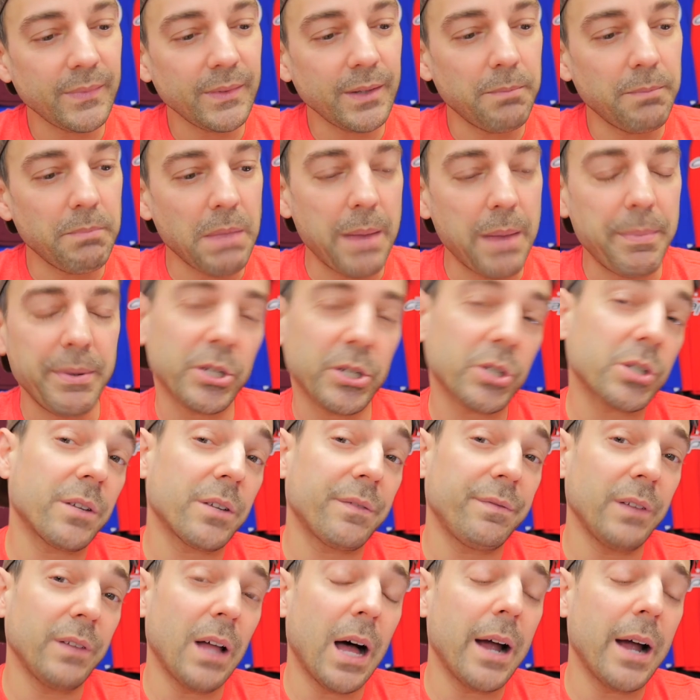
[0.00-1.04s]
Maybe just a
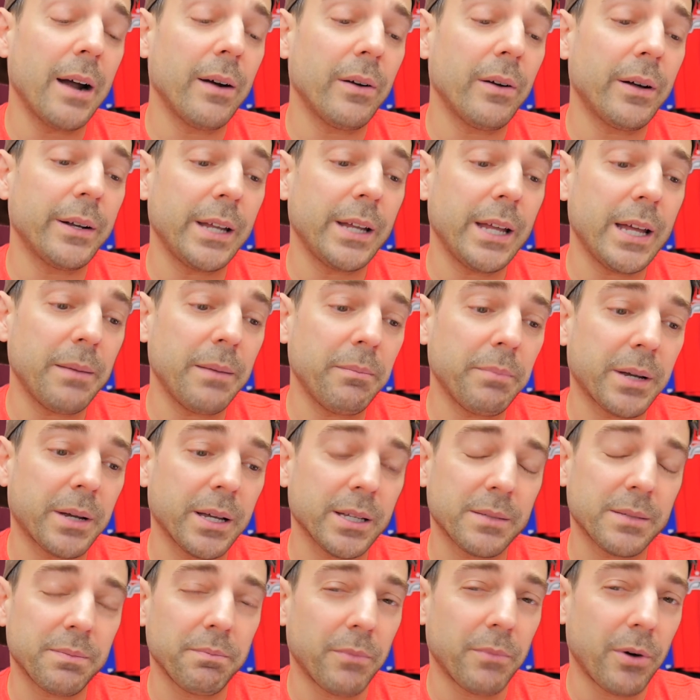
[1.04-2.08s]
flyer on him
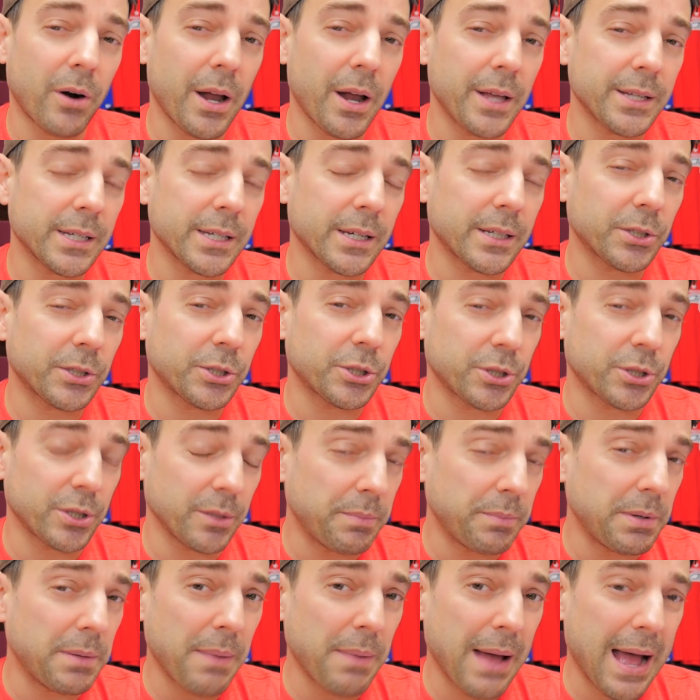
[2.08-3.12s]
because Mrazek should
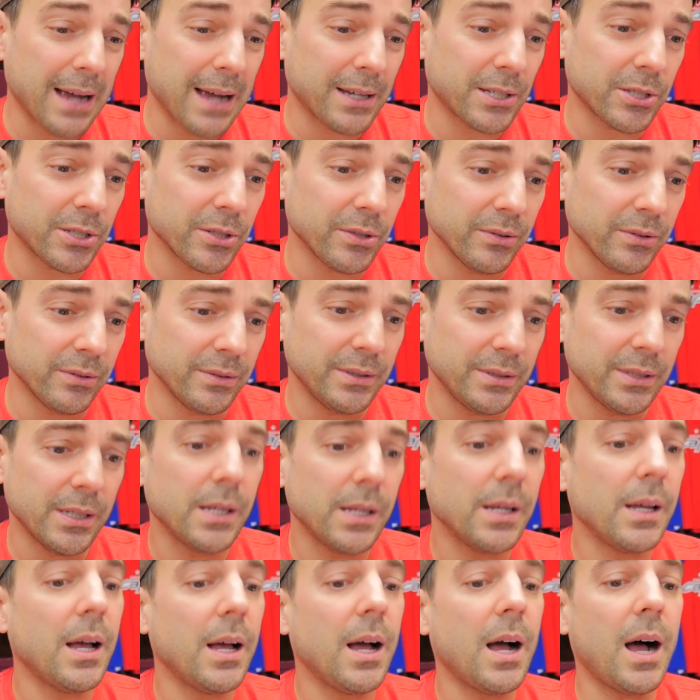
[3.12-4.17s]
be back soon.
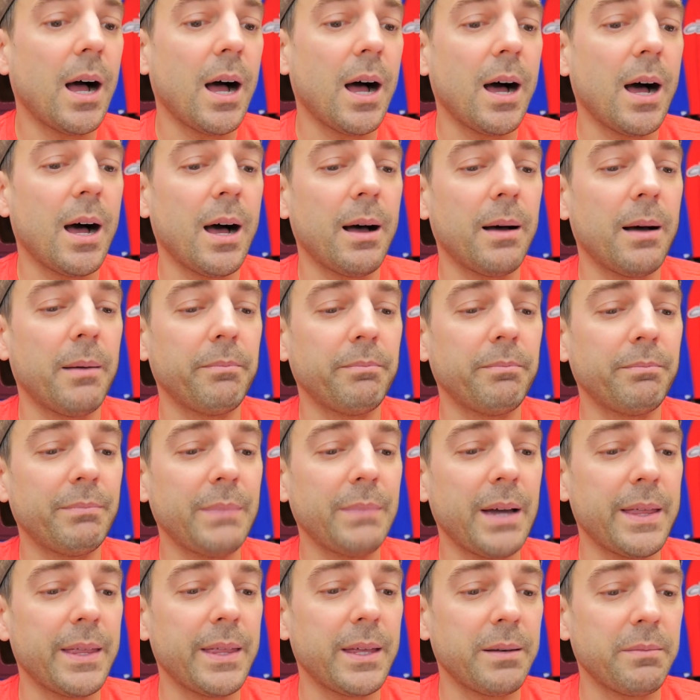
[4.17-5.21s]
Um,
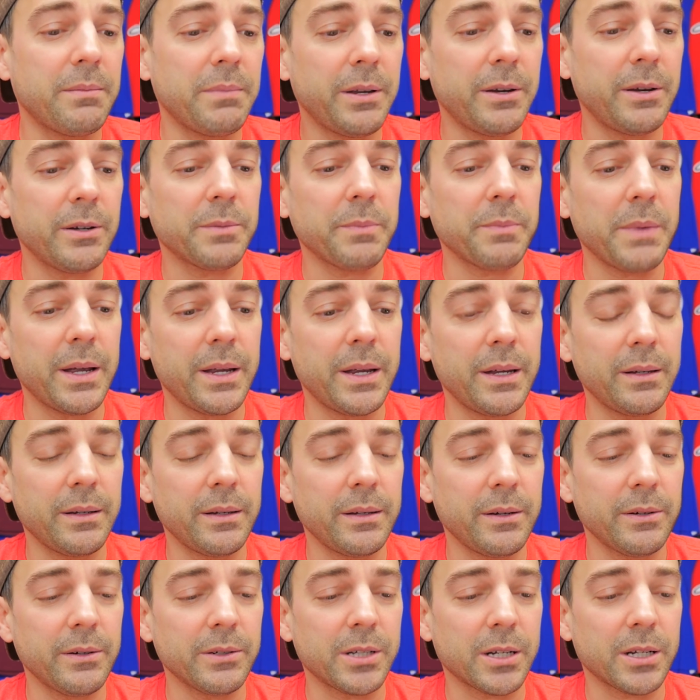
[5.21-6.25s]
and then here's my
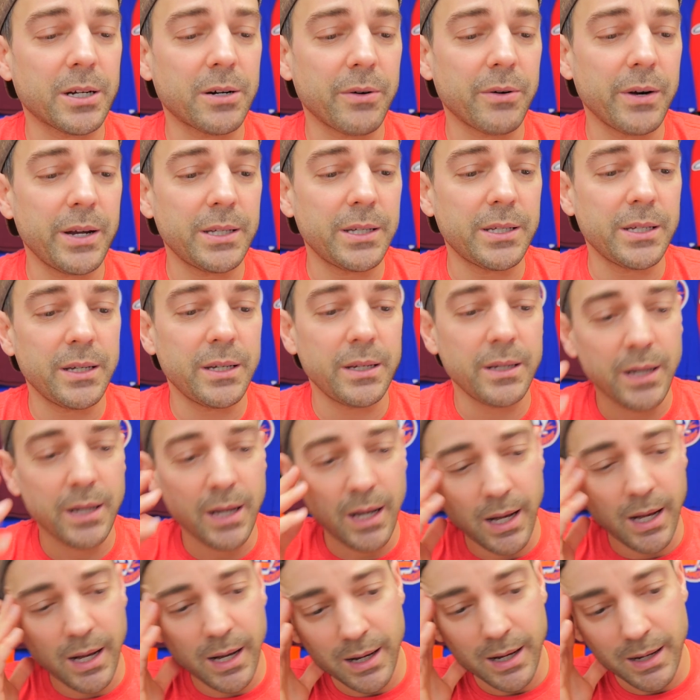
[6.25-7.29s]
here's the crazy
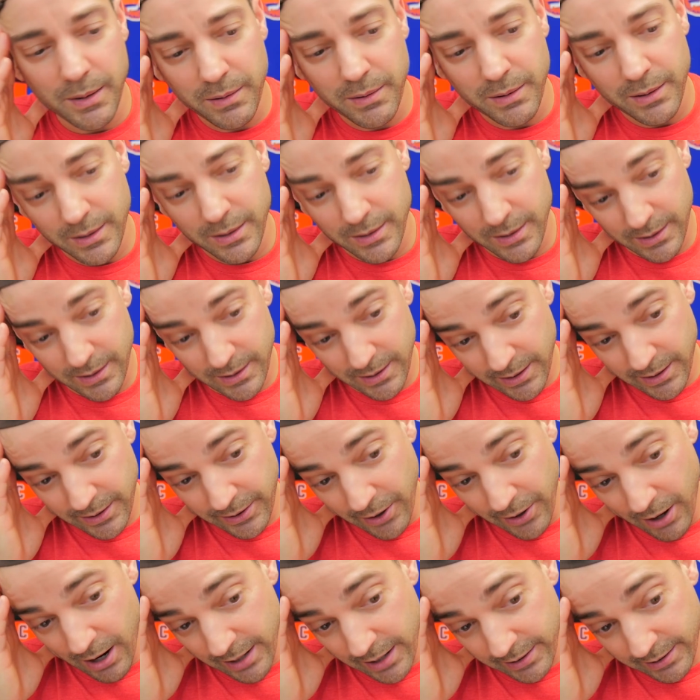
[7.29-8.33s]
uh,
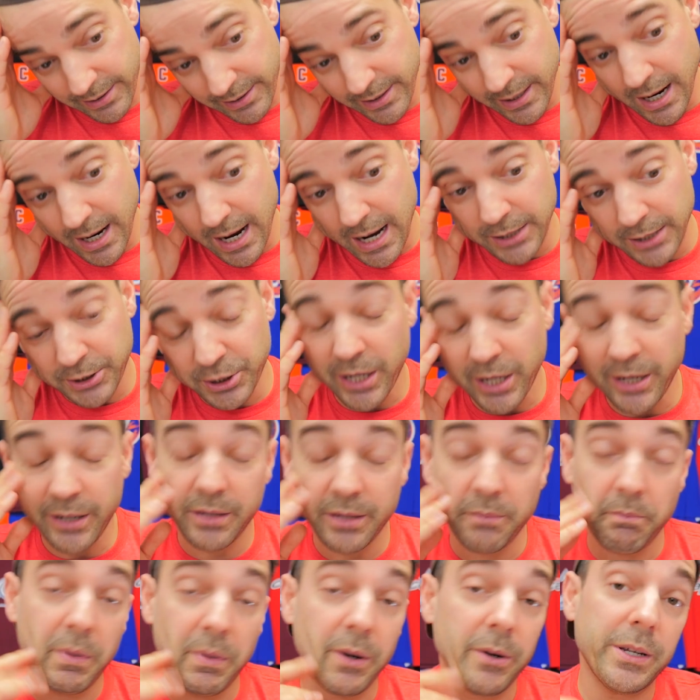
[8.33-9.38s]
thought. Uh,
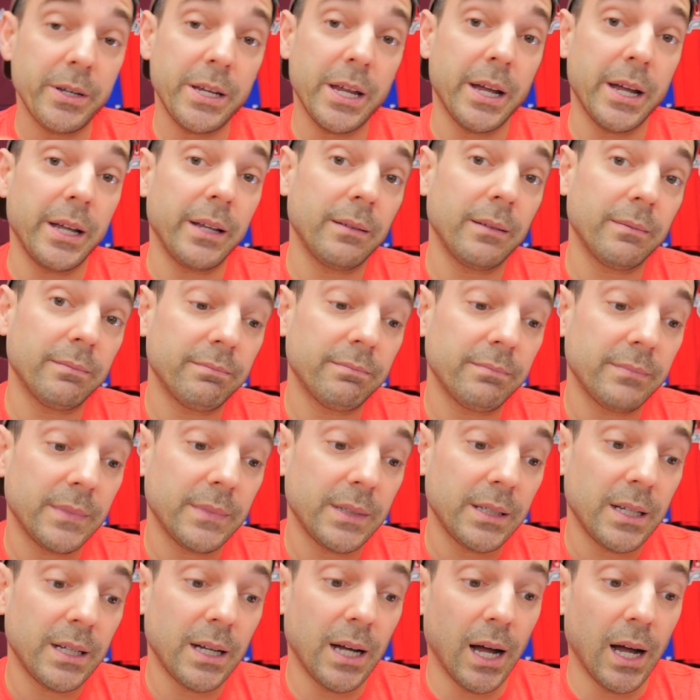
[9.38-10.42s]
Jonathan Bernier.
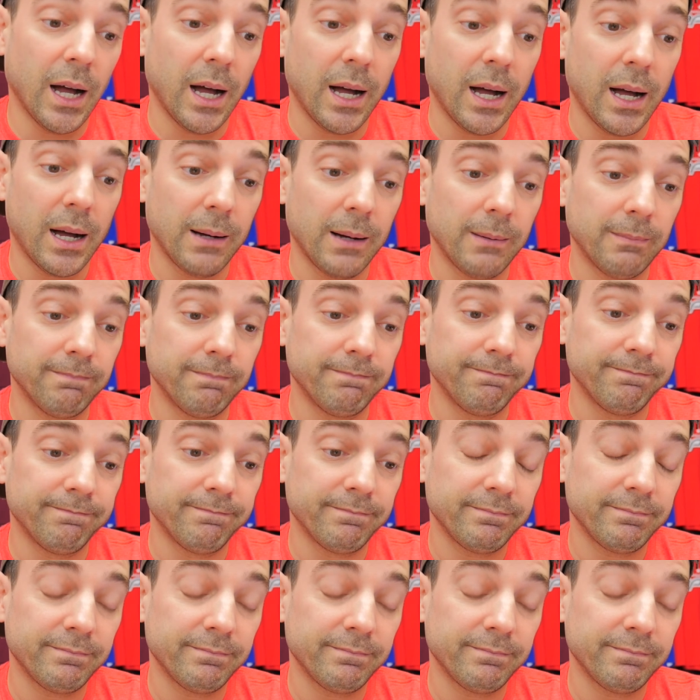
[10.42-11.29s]
Um...